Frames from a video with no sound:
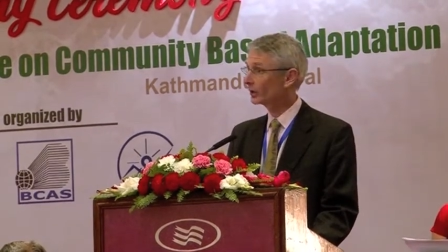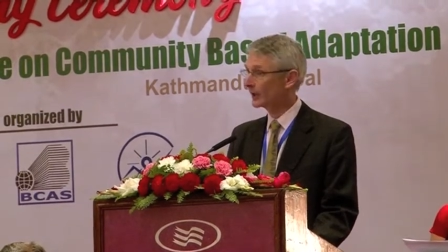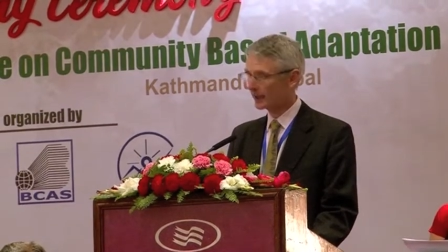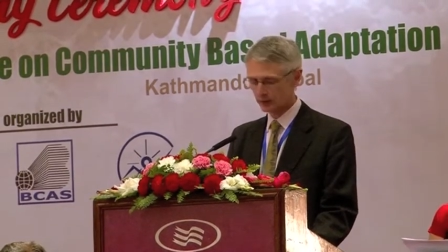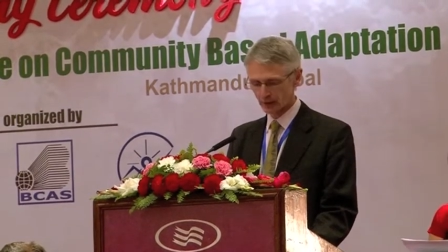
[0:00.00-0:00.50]

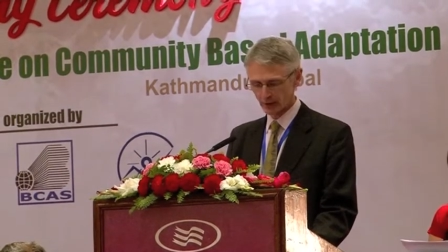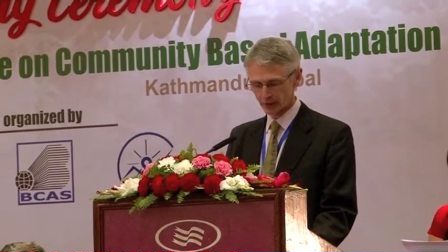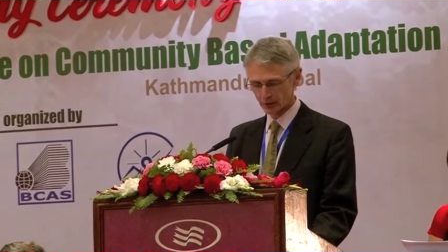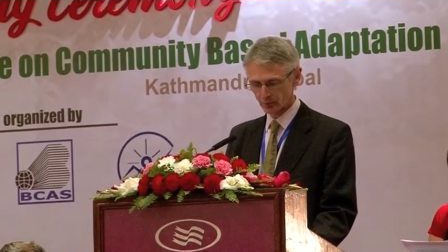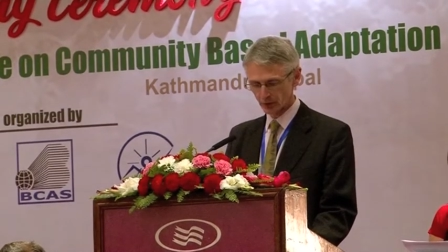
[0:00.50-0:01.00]
greenhouse
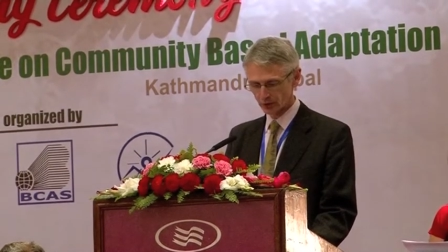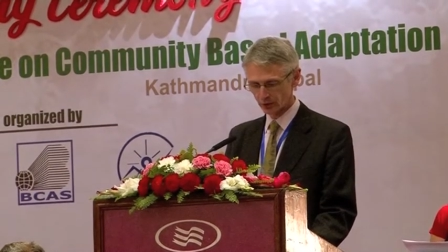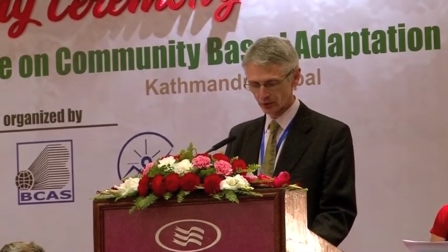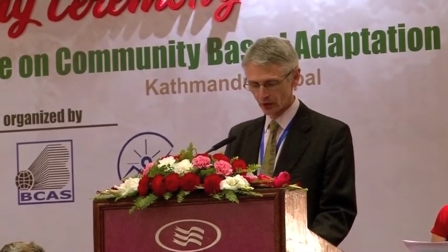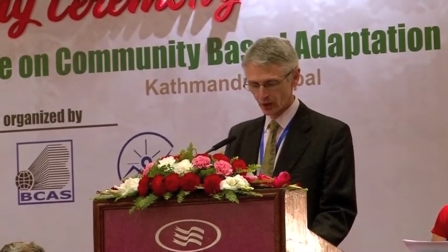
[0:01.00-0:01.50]
gas
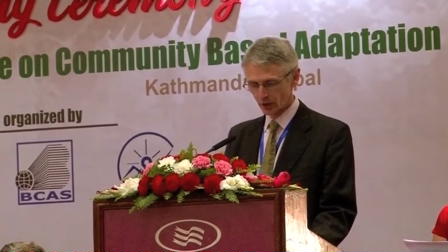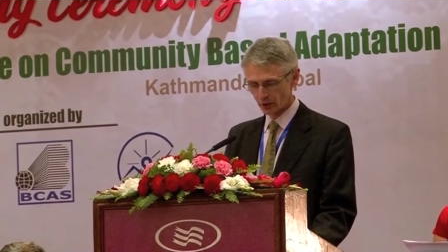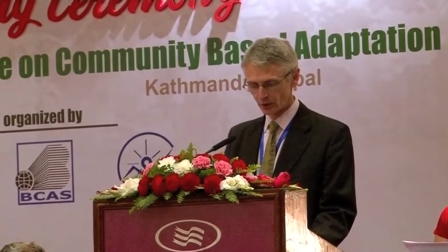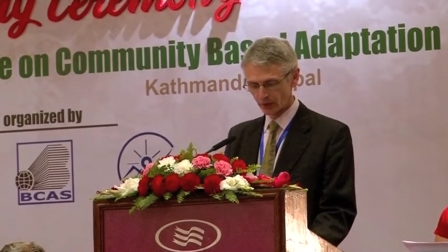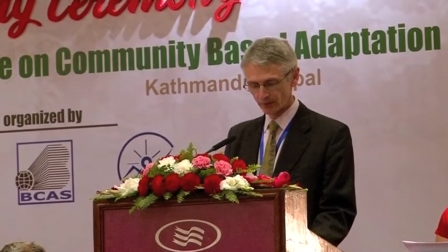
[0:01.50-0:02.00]
emissions are
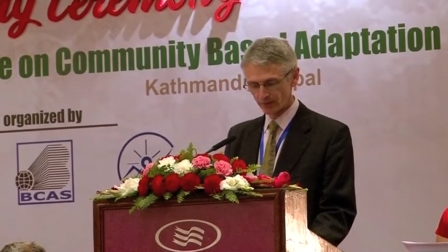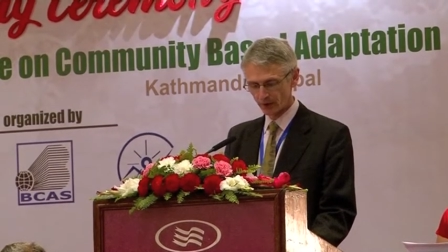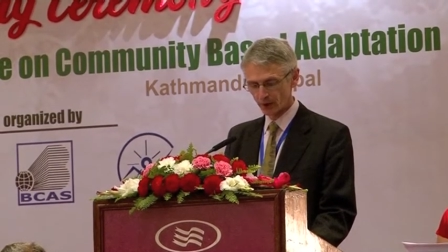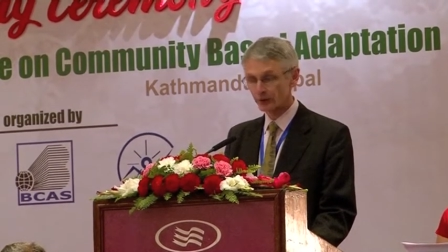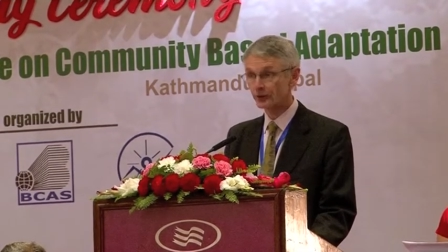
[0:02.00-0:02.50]
growing
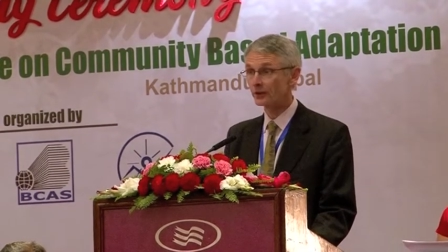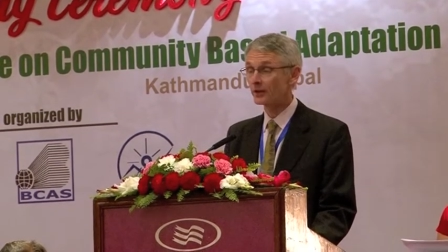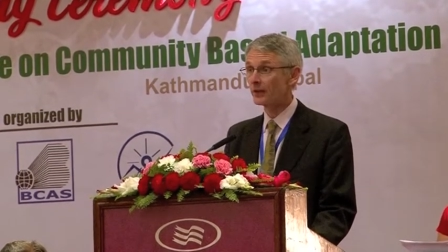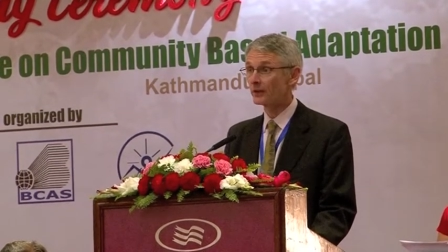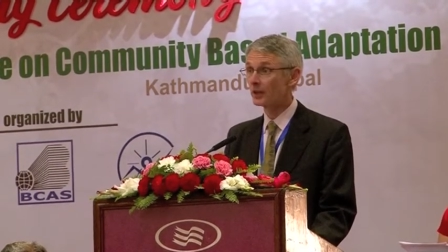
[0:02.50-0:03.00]
faster
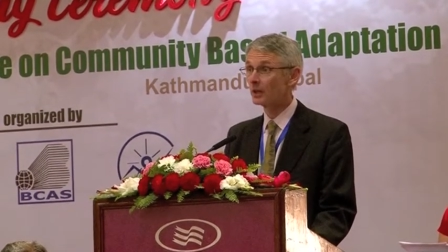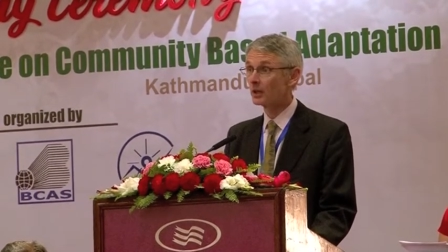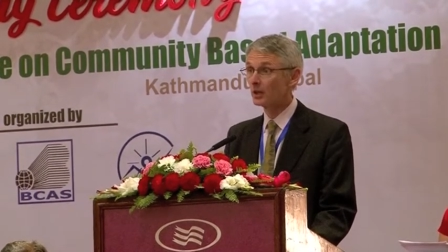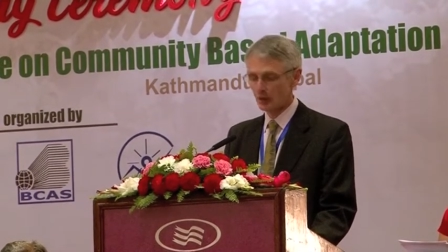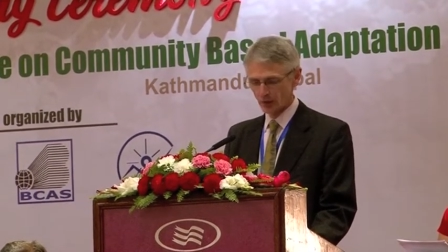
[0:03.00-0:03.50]
than ever,
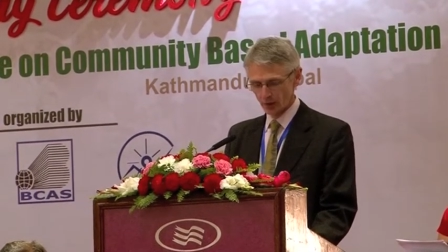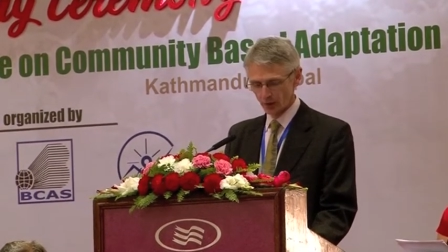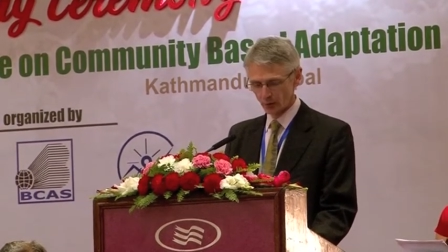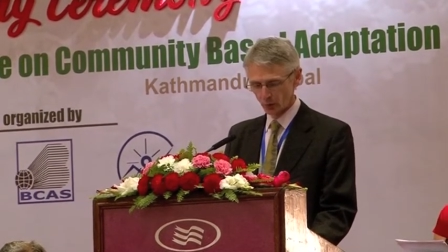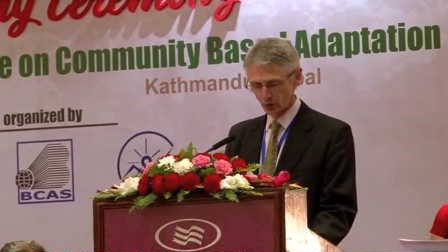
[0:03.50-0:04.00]

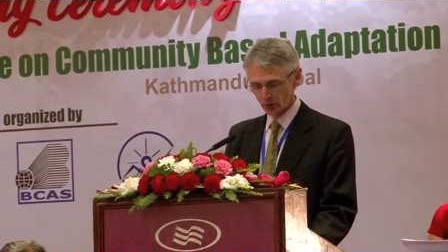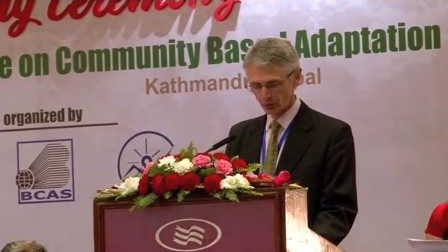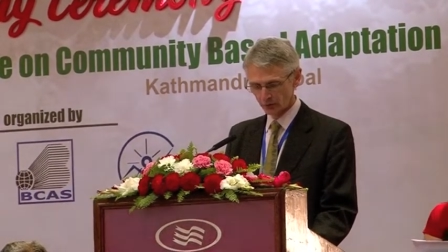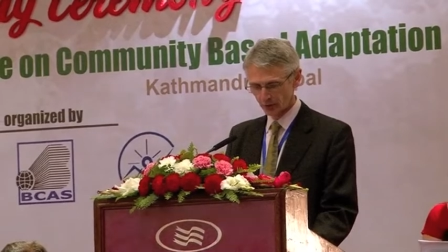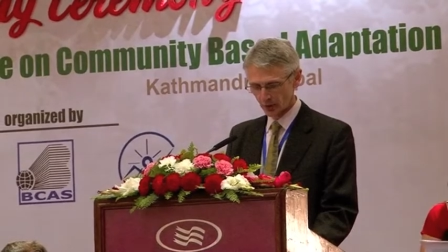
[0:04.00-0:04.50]
and the
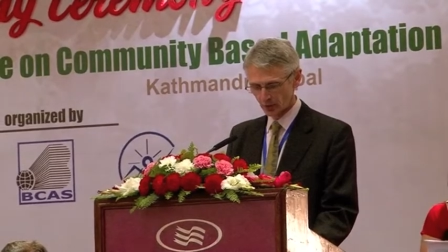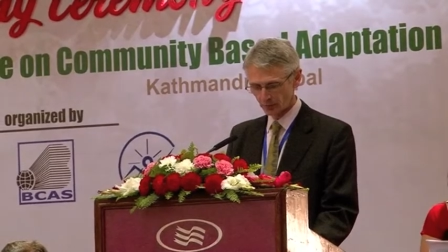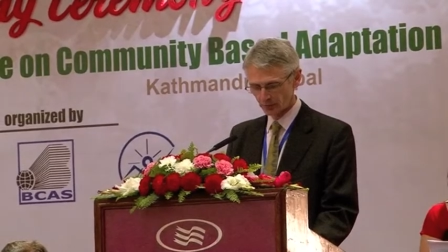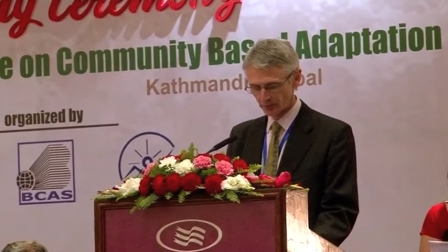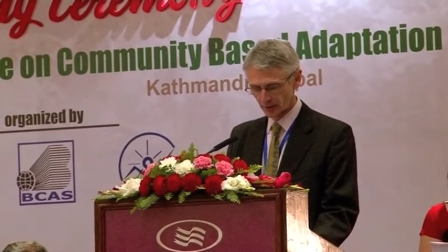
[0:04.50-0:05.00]
world's
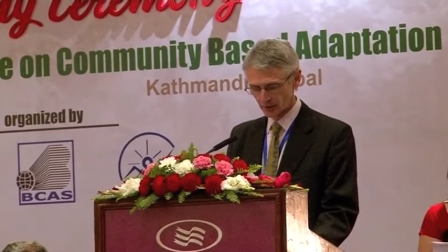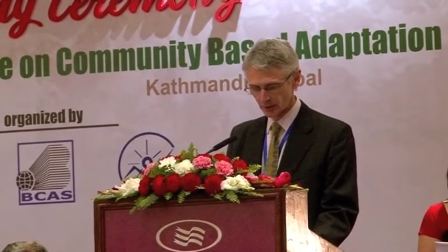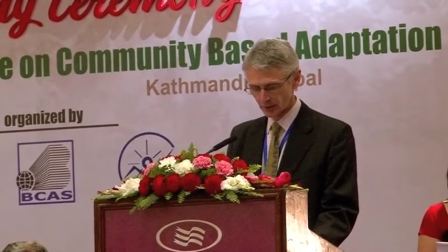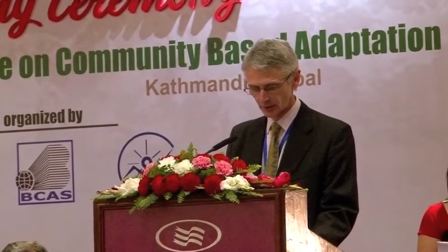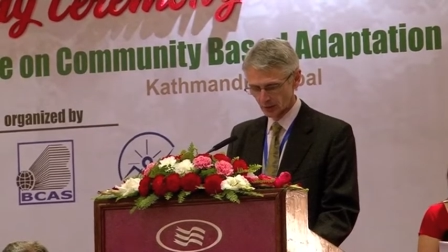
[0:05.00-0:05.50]
carbon
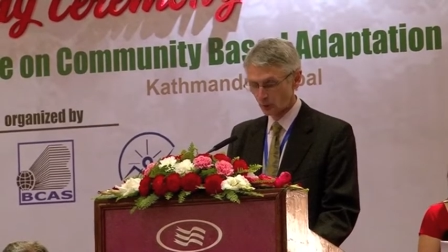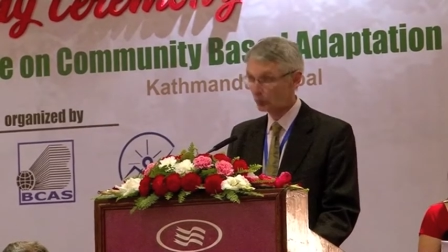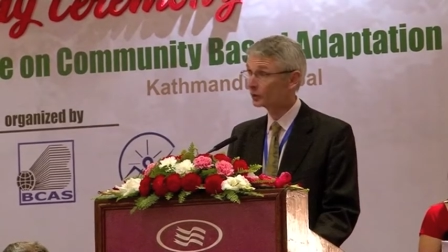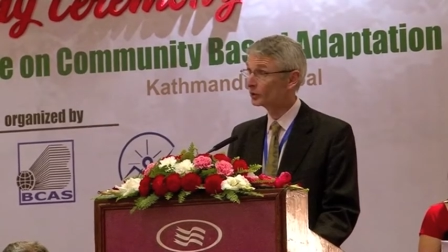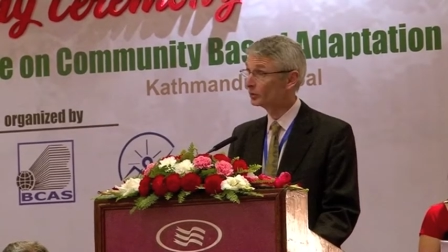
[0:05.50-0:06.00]
budget
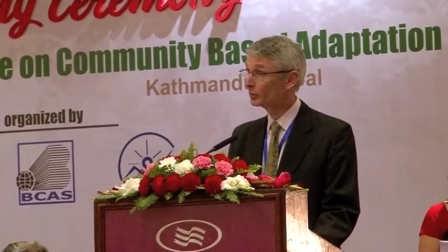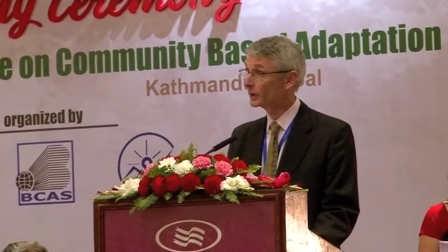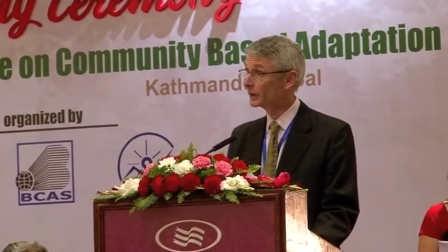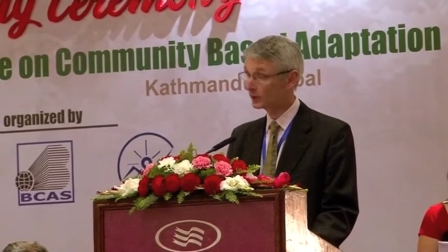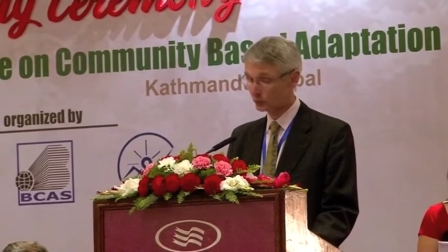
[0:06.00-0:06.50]
will soon
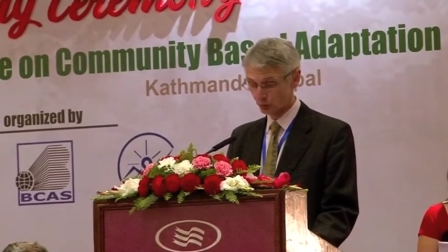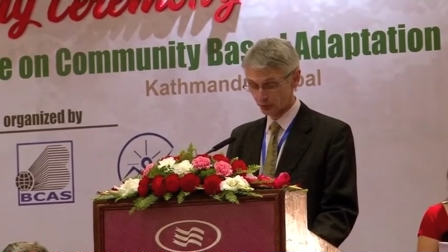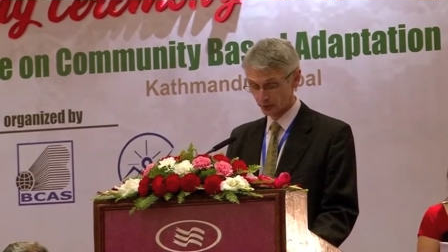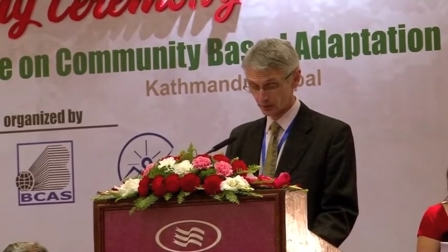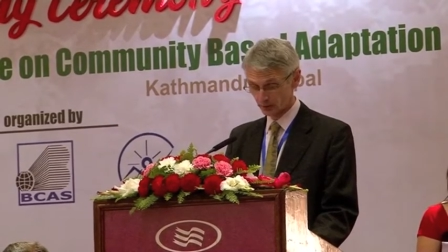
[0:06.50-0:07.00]
be
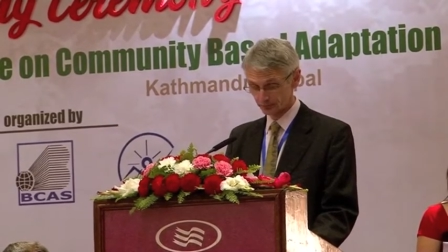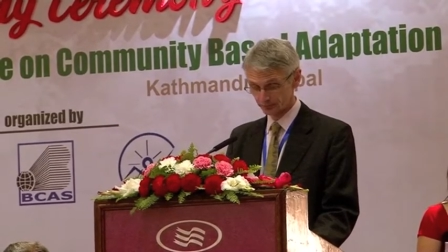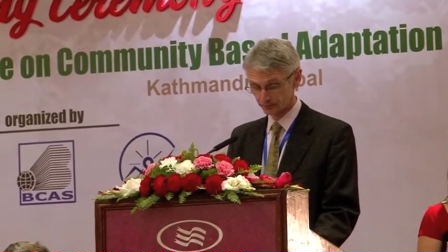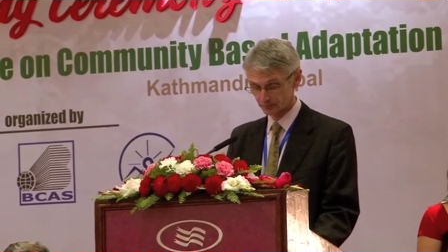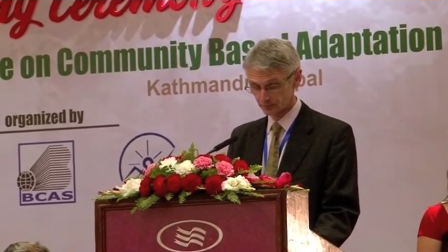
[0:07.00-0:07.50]
exhausted.
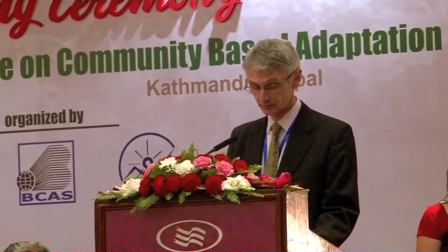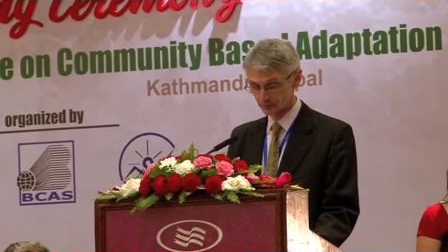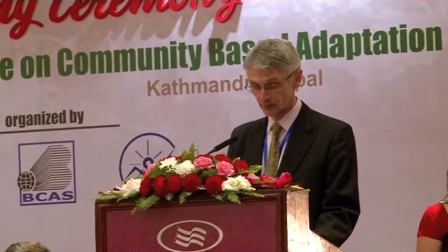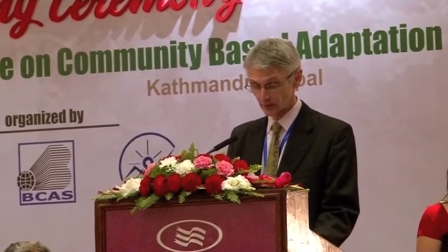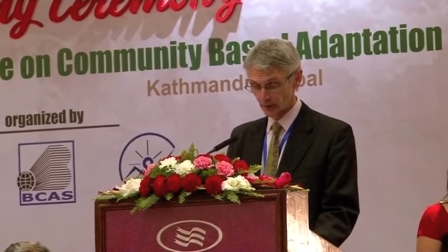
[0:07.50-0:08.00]

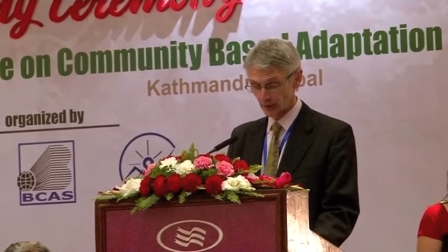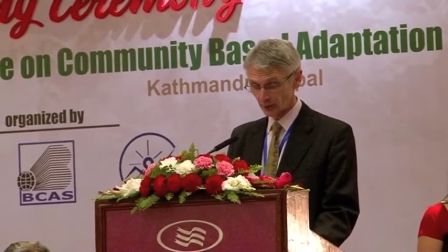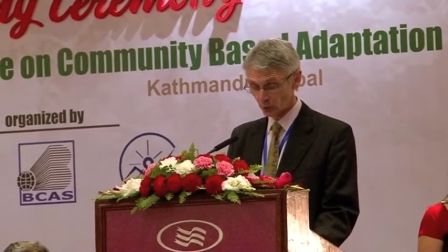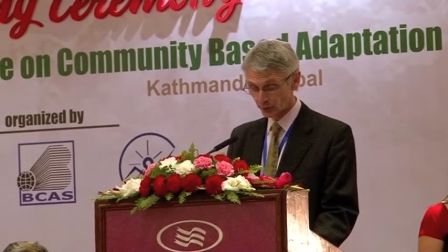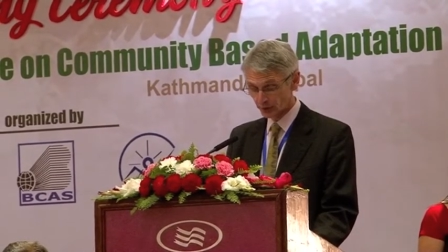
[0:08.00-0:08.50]
And
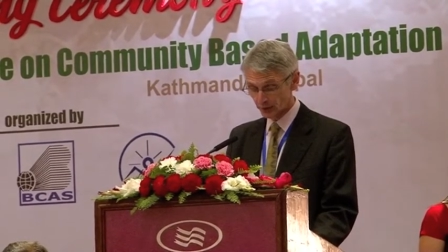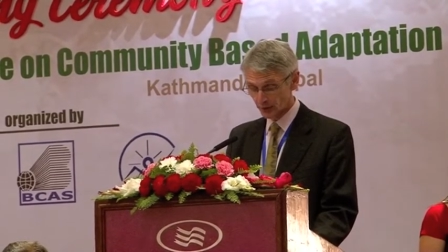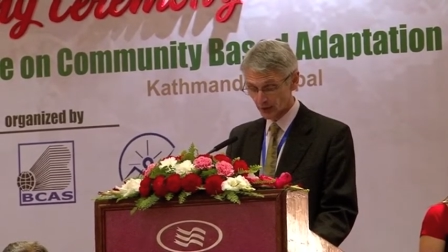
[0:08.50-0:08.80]
according to the